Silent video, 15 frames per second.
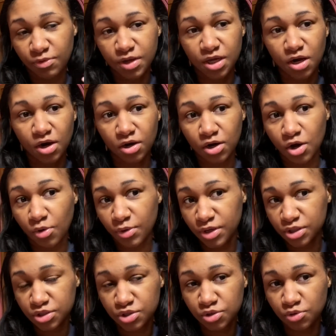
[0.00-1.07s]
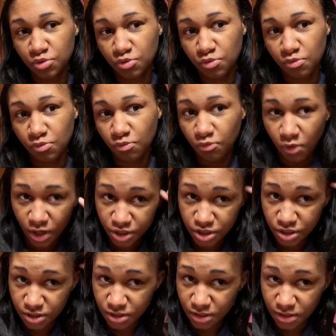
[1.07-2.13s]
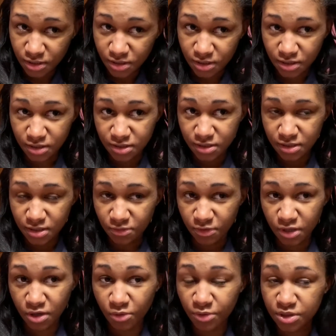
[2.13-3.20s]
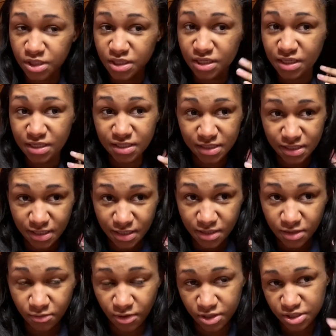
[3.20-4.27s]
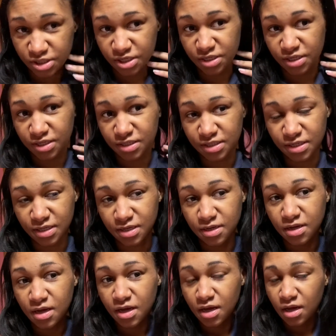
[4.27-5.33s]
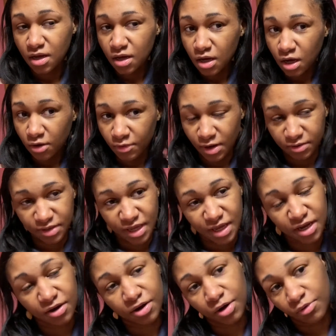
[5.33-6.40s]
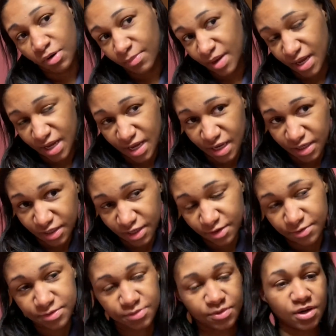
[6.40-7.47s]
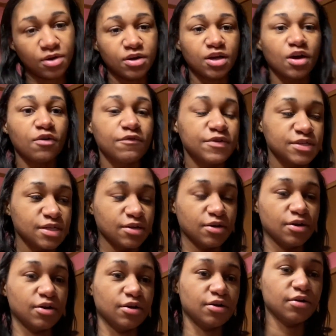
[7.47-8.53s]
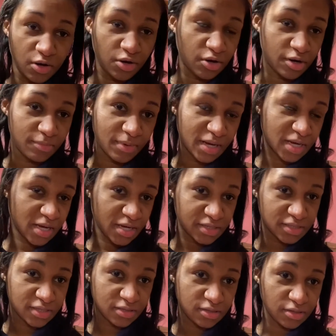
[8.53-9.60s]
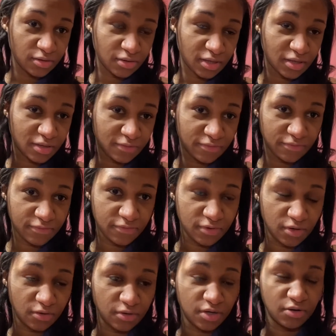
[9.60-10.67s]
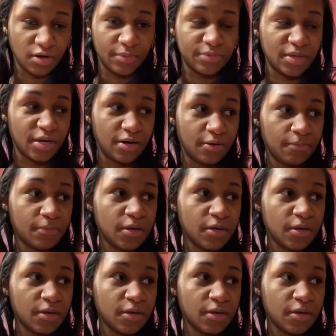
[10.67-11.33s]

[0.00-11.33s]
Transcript: We are going to Washington, D.C. We're going to D.C., Washington, D.C., around that area where my aunt lives. We're going to go visit her. Her and my cousin, you know, they live, you know, near up there.